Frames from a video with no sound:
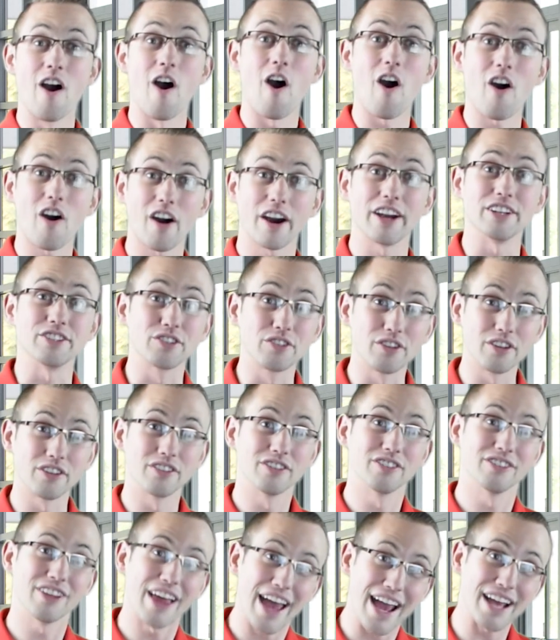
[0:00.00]
Alright, so
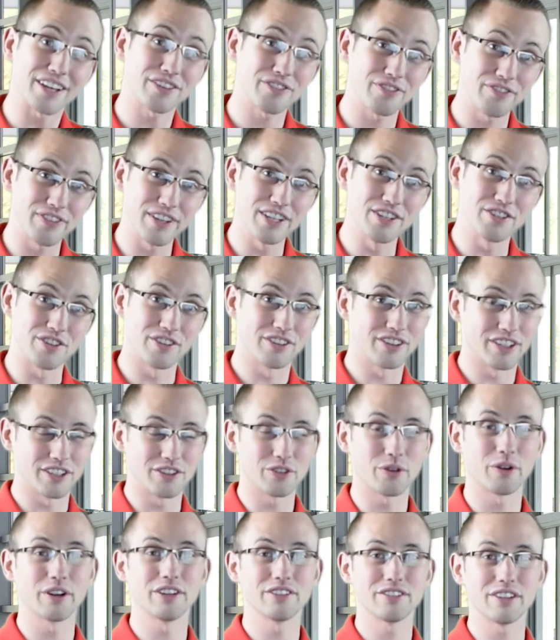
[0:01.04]
the last feature in the
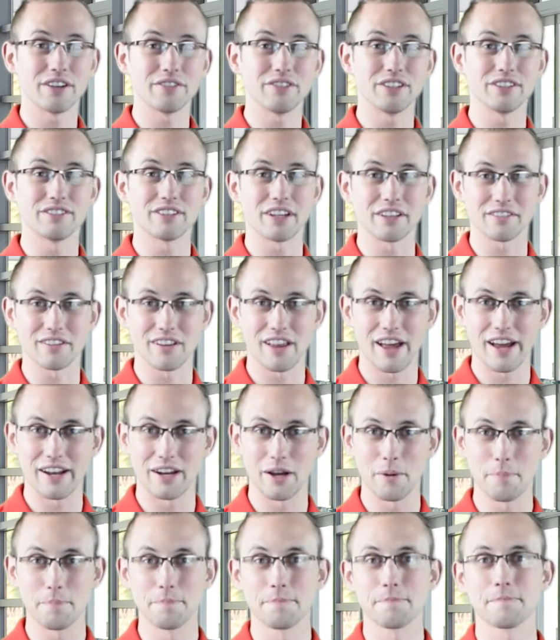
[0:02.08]
Toyota Safety Sense
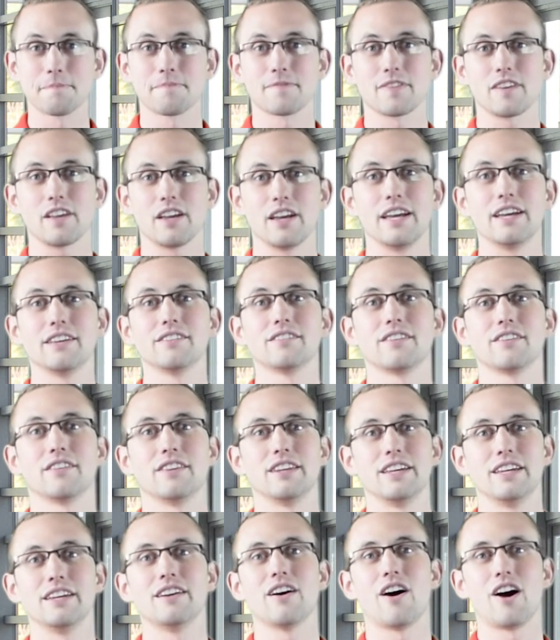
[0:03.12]
lineup is
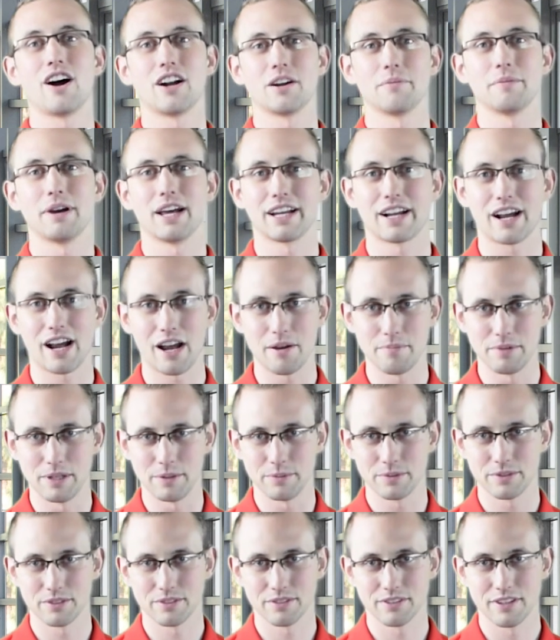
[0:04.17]
the automatic high beams.
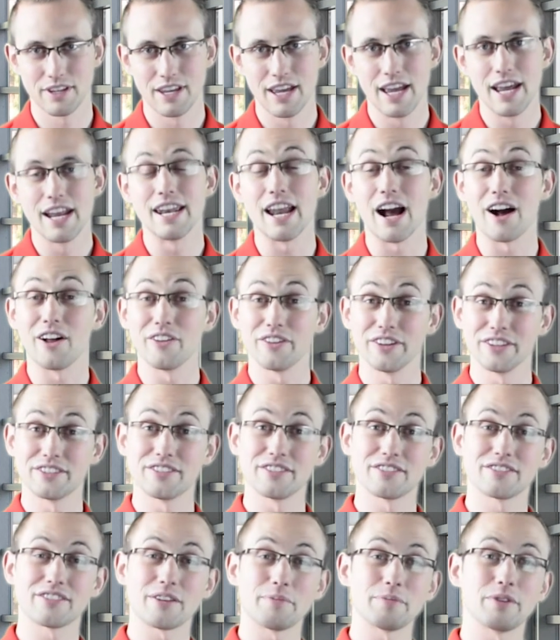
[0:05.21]
Now, this
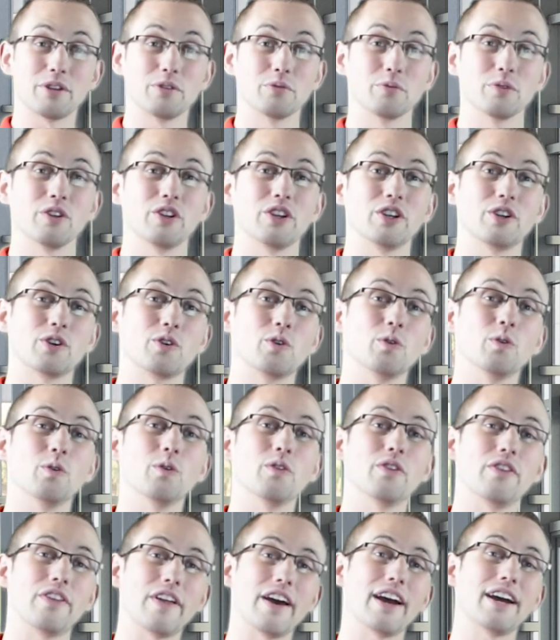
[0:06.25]
is something really
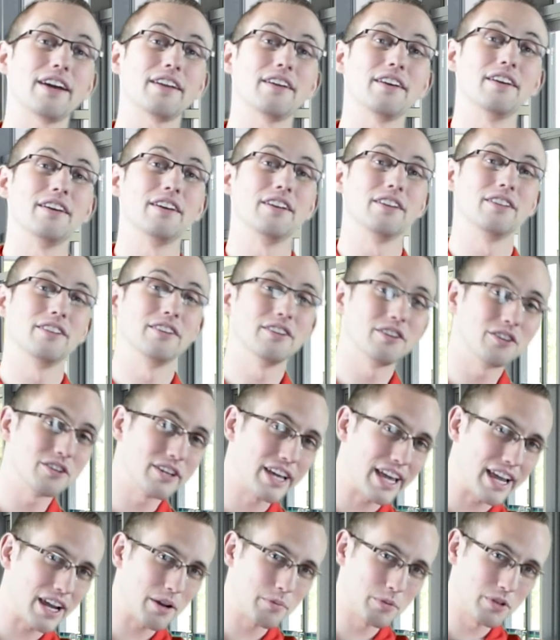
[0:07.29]
cool. That little
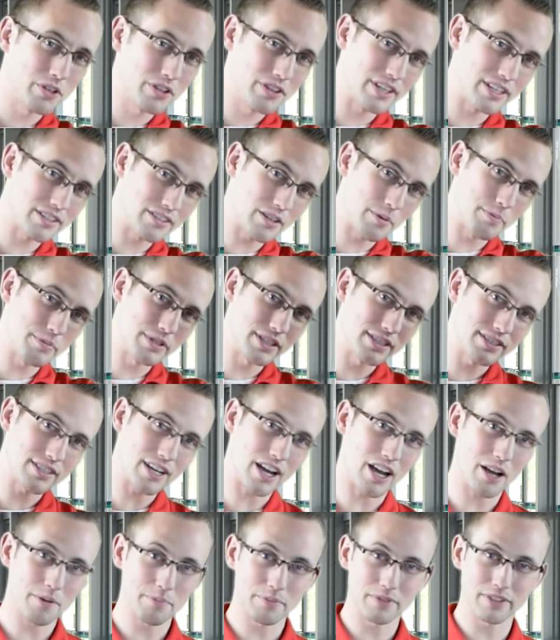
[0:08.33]
camera that's up in the
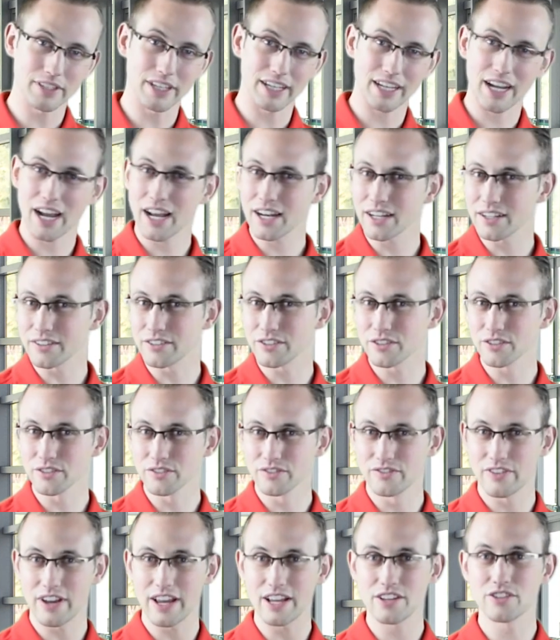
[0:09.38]
top that kind of
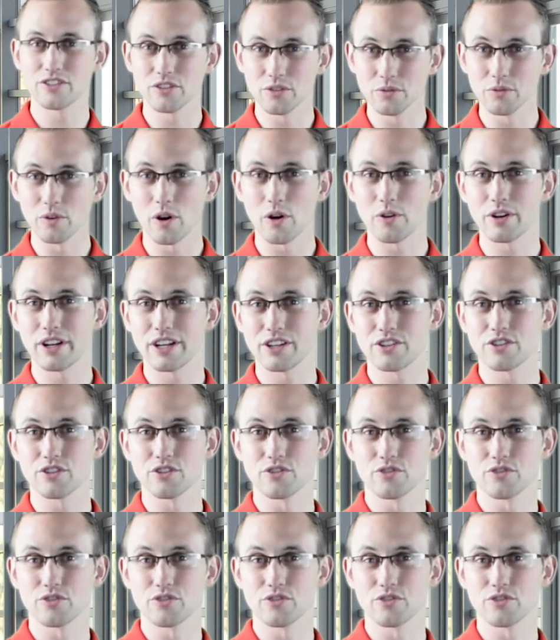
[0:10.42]
surveys the road as you're